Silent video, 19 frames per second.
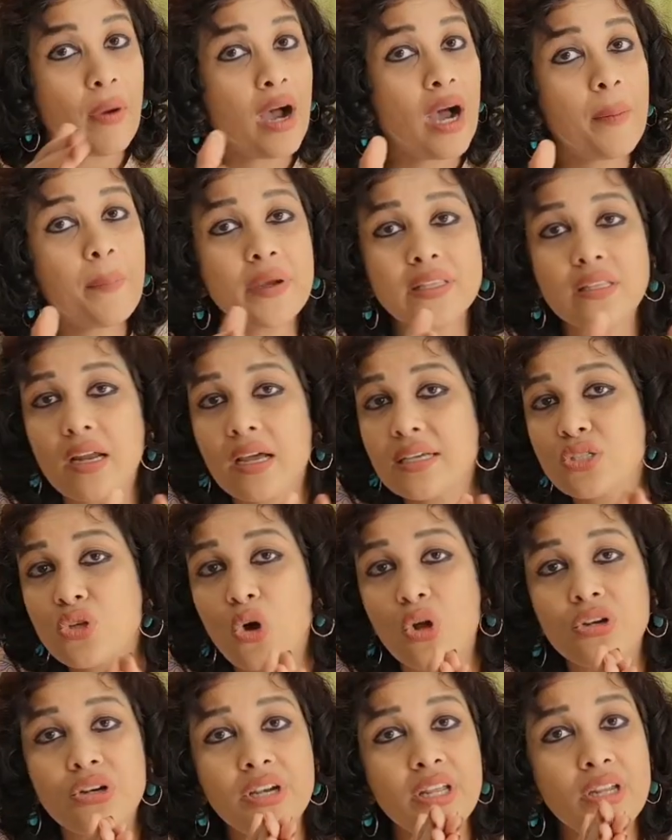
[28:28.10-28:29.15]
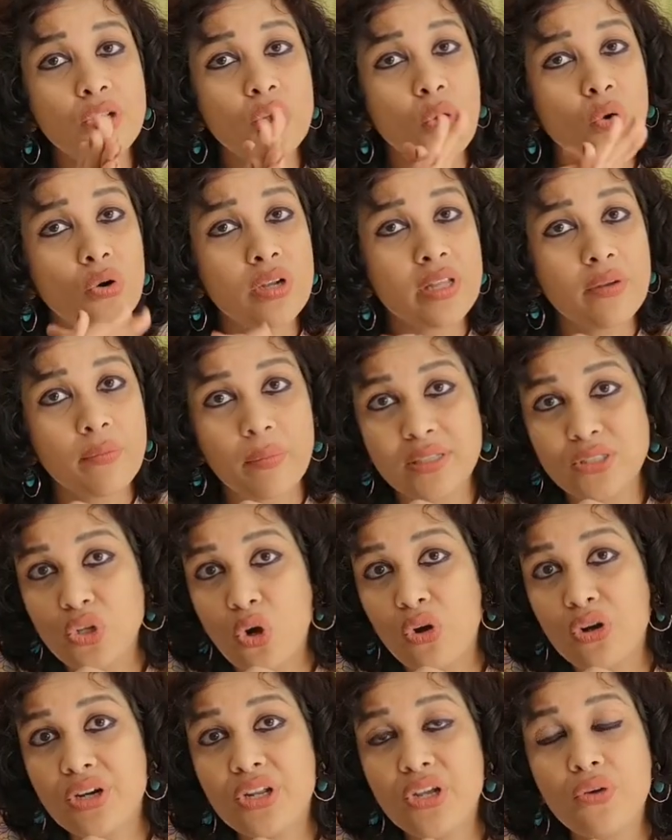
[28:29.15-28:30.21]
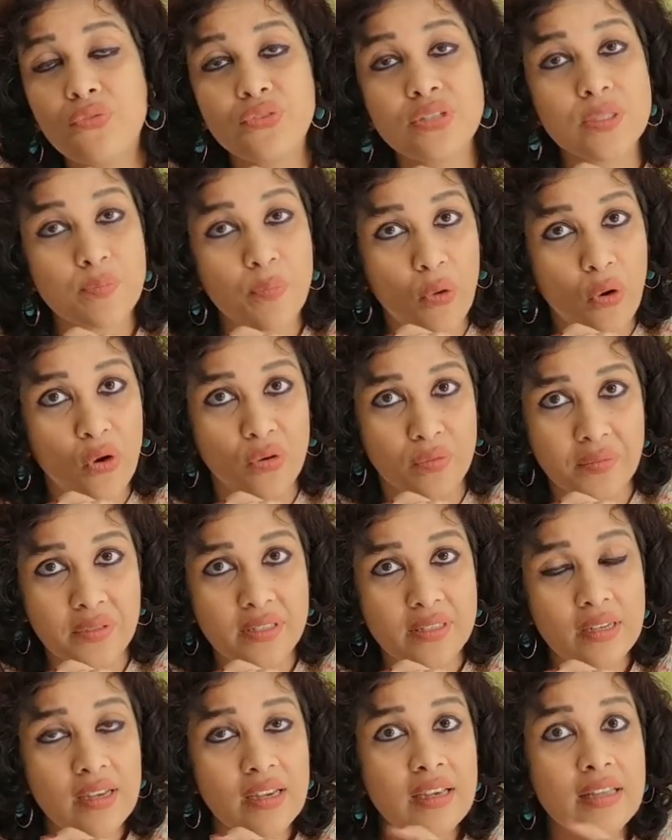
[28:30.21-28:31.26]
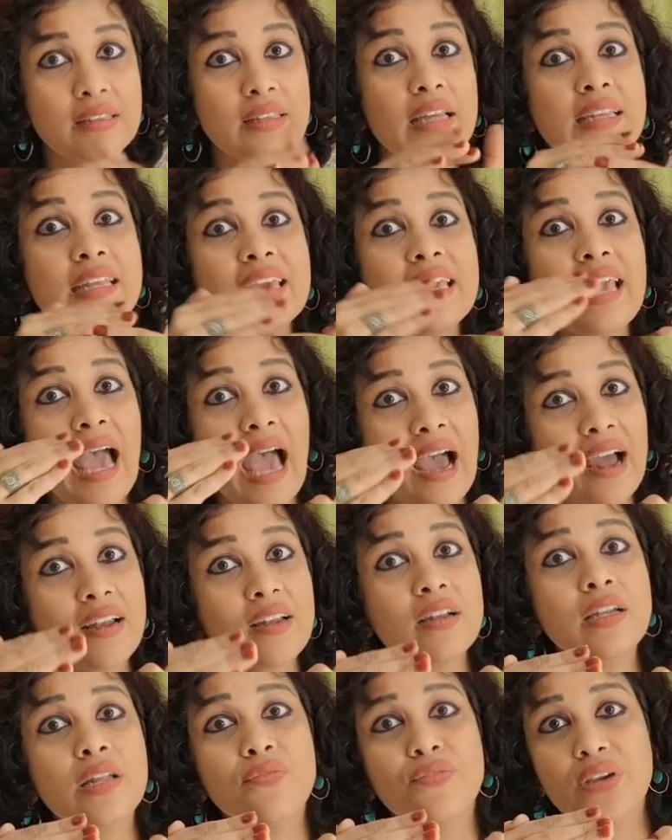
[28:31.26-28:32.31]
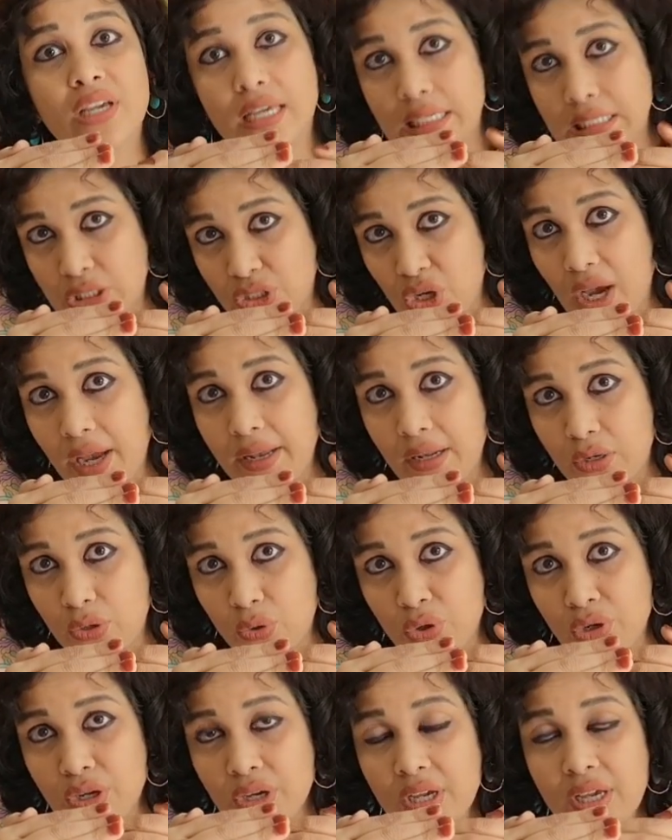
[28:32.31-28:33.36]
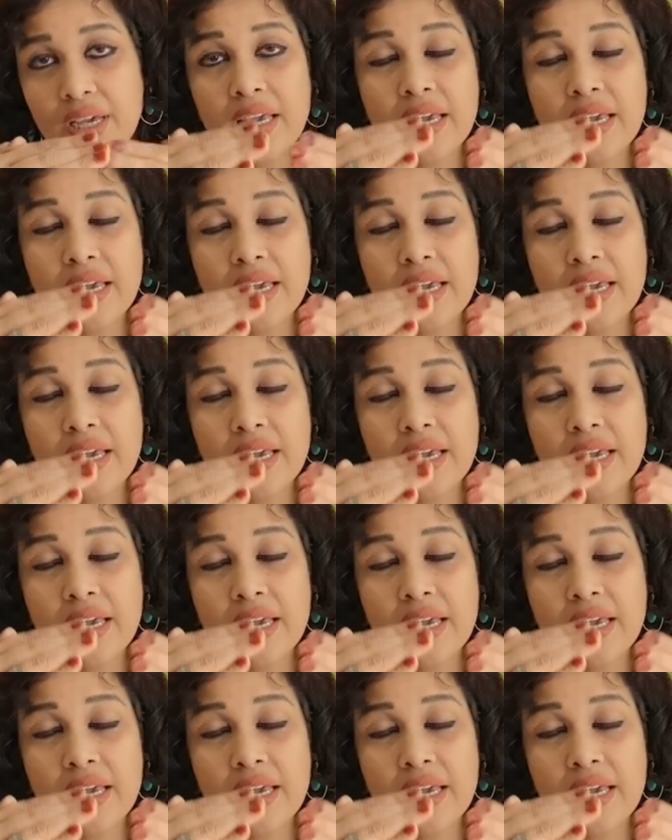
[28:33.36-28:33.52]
Mahapatra has already told in majority of his poems that he had a difficult childhood.